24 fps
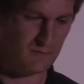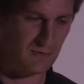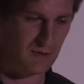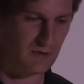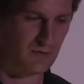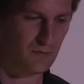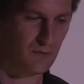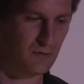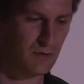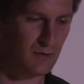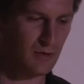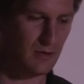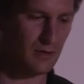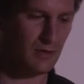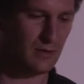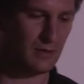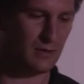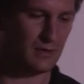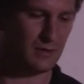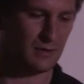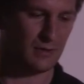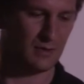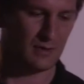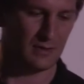you
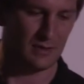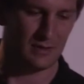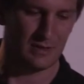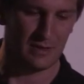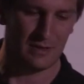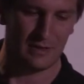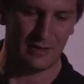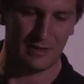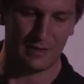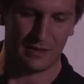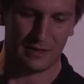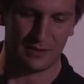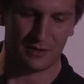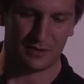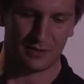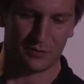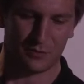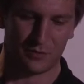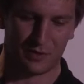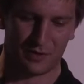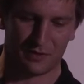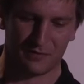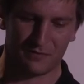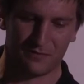could, in your
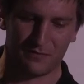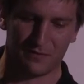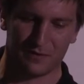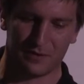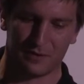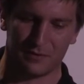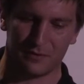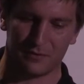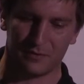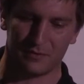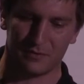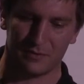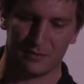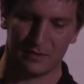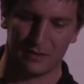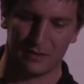workflow,